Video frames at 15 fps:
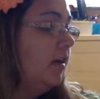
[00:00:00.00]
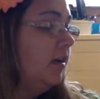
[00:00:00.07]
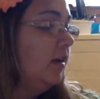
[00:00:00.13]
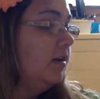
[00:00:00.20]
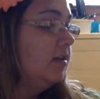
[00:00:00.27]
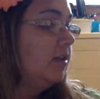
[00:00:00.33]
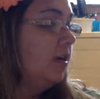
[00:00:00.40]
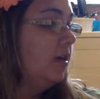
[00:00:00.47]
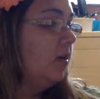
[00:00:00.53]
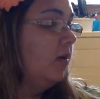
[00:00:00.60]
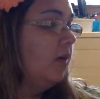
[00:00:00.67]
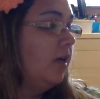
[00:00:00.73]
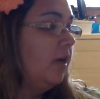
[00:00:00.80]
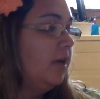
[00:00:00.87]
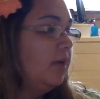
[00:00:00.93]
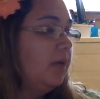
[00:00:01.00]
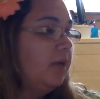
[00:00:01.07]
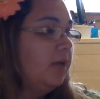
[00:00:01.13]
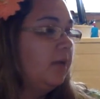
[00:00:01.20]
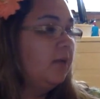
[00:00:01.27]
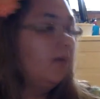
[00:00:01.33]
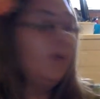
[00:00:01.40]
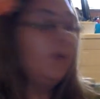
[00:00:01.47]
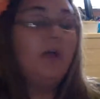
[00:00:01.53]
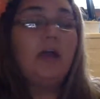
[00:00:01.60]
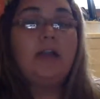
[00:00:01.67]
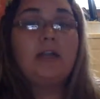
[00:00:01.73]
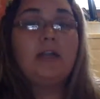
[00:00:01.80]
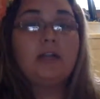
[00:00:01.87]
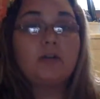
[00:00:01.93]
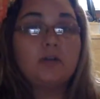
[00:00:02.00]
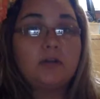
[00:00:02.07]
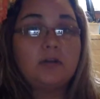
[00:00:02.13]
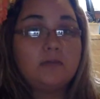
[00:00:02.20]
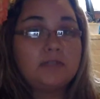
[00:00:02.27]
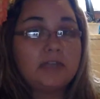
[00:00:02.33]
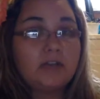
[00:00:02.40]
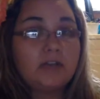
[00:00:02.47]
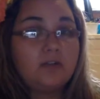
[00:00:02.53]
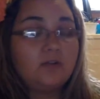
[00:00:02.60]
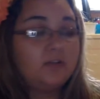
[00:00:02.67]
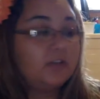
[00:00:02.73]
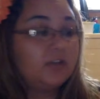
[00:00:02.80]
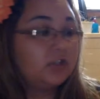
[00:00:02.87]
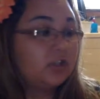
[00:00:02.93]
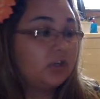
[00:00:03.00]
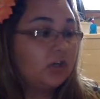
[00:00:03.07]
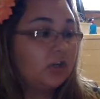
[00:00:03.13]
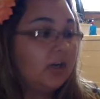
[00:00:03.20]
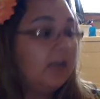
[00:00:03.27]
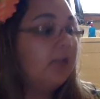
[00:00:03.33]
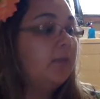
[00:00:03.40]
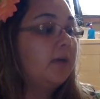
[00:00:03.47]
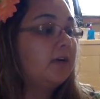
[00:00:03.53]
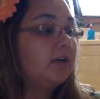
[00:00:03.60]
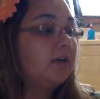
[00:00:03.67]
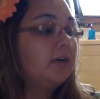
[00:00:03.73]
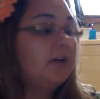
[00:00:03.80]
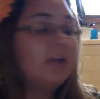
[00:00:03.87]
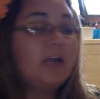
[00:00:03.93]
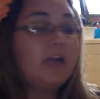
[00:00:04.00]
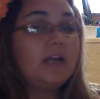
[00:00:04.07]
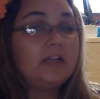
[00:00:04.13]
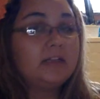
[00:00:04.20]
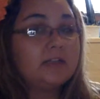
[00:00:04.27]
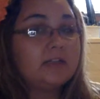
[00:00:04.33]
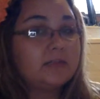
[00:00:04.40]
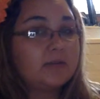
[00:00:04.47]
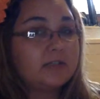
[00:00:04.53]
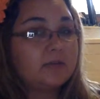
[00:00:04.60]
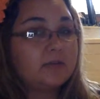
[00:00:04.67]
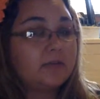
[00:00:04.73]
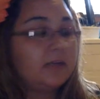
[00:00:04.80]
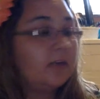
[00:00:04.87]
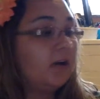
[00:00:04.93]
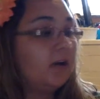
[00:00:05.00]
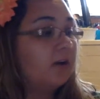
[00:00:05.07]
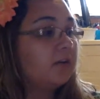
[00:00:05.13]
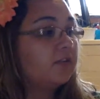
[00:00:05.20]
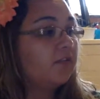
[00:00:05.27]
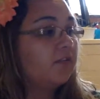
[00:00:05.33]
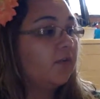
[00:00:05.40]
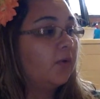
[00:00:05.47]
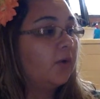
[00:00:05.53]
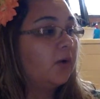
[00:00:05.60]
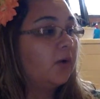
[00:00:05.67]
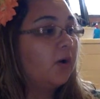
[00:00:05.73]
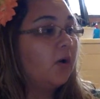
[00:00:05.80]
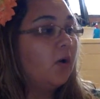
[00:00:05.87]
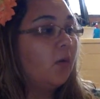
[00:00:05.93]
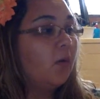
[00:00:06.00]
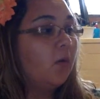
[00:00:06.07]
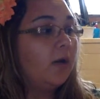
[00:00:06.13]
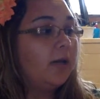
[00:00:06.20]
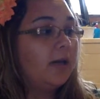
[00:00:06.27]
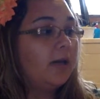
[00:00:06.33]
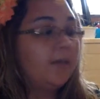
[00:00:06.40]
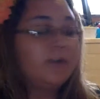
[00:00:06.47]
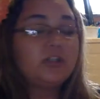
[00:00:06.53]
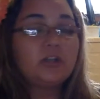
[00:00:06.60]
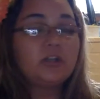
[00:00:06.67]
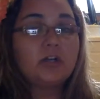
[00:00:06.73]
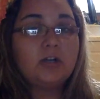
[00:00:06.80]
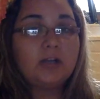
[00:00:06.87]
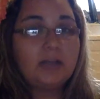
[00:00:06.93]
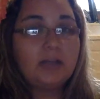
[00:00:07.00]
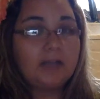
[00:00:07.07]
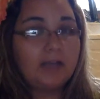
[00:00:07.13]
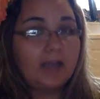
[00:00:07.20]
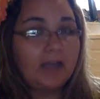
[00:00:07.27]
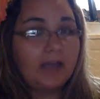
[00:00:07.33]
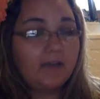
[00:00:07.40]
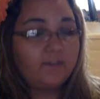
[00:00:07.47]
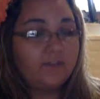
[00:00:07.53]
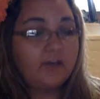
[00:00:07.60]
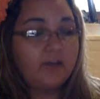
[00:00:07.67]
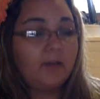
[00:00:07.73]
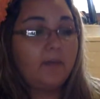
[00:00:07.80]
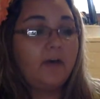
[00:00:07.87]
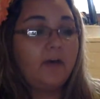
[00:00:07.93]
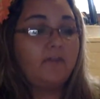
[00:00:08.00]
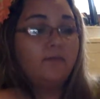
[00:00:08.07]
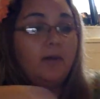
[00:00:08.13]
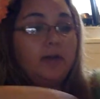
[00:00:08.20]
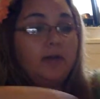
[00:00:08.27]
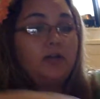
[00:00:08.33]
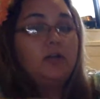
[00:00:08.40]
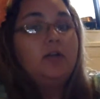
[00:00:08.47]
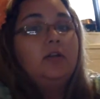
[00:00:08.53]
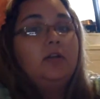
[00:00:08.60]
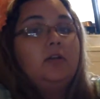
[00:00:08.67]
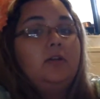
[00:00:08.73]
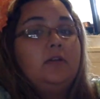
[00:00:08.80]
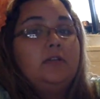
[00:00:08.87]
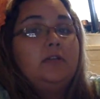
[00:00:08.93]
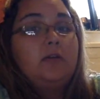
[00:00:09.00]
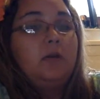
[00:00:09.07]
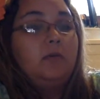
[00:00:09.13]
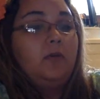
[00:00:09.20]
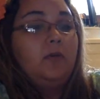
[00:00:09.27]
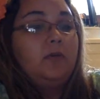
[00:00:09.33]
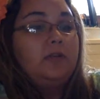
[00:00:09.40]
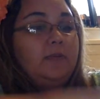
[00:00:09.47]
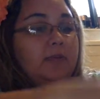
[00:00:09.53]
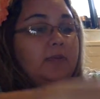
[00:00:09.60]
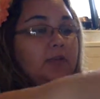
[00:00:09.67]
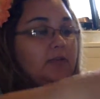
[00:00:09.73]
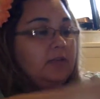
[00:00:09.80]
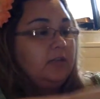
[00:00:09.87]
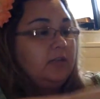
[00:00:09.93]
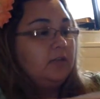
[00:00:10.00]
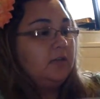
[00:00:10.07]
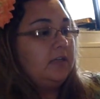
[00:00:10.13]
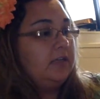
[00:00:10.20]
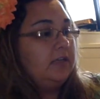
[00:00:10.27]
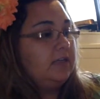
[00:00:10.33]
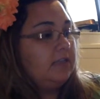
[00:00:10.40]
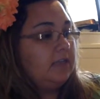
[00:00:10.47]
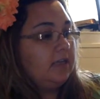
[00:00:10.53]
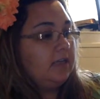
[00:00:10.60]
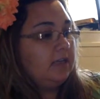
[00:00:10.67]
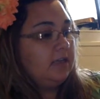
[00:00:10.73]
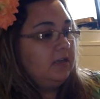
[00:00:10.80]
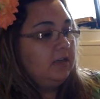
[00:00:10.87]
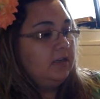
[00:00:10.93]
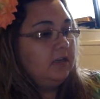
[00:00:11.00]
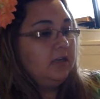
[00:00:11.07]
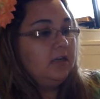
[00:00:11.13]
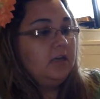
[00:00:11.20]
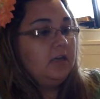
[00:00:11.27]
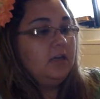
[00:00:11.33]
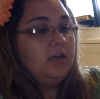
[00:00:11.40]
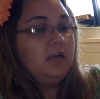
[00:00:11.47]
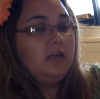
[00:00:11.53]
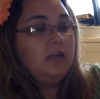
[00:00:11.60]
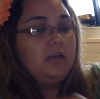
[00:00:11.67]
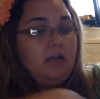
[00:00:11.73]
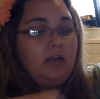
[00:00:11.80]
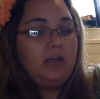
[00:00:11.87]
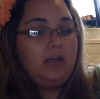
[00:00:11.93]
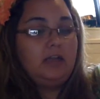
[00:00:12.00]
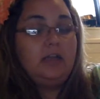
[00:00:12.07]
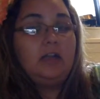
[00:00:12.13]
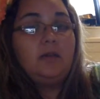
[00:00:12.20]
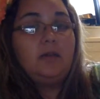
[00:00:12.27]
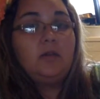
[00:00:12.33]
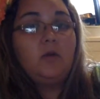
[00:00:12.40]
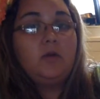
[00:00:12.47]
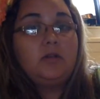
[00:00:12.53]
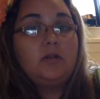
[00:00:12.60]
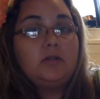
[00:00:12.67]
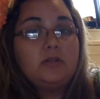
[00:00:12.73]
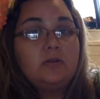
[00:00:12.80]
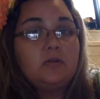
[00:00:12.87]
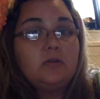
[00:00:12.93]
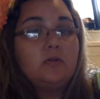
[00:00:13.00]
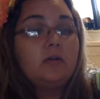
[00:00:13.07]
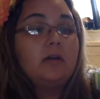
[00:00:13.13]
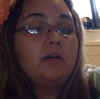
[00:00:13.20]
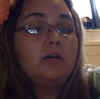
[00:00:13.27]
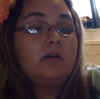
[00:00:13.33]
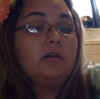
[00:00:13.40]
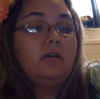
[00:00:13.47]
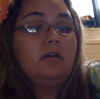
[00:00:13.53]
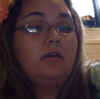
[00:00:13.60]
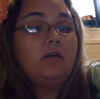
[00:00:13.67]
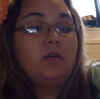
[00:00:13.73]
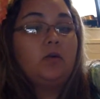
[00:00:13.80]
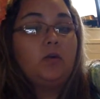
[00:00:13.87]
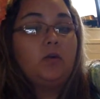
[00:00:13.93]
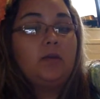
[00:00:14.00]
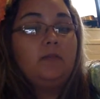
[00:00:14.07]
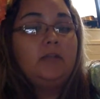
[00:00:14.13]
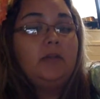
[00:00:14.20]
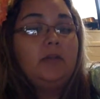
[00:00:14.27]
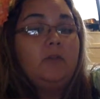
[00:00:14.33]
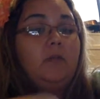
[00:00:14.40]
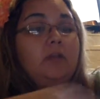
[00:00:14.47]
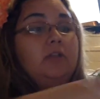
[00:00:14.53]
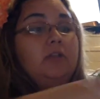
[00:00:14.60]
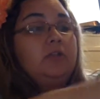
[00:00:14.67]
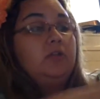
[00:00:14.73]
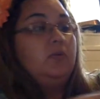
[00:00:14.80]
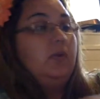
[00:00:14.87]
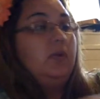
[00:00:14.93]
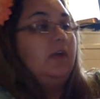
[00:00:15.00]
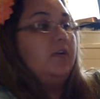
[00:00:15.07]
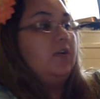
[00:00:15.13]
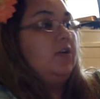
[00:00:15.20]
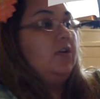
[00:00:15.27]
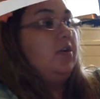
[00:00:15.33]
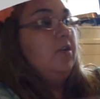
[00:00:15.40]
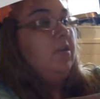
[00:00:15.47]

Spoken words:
So in a medium bowl, I need to cream together the sugar and the butter, and this recipe calls for 1 cup of sugar and a half cup of butter. So I'm going to put those ingredients in, and then I'm going to cream them together,